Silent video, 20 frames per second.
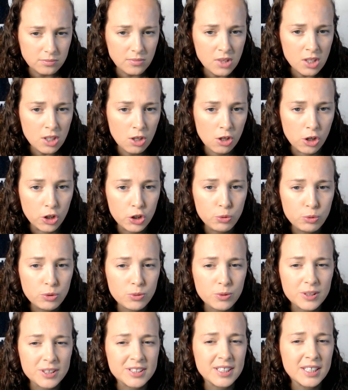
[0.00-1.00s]
you want to
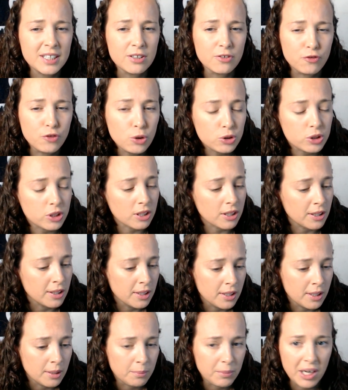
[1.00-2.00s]
see in the future.
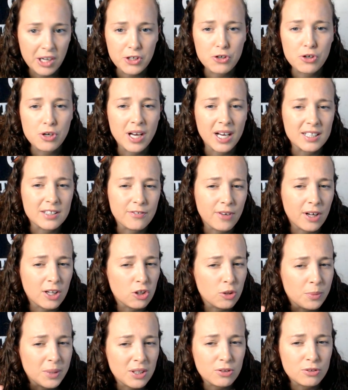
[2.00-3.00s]
Make sure you guys follow
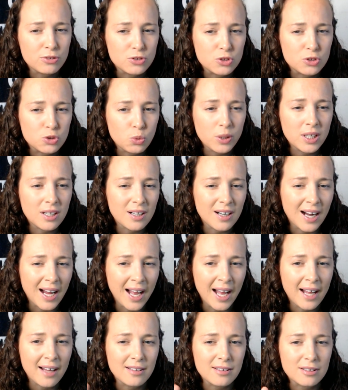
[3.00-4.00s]
me on Twitter
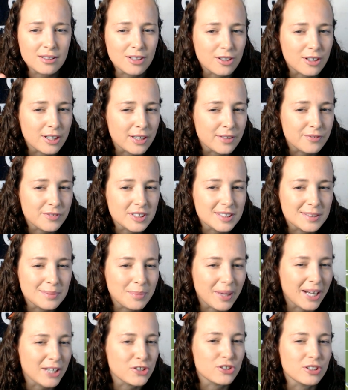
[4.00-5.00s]
at Laurie
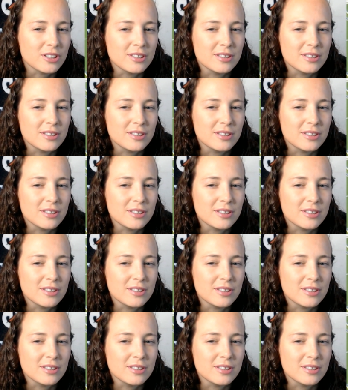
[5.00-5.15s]
Fitzpatrick.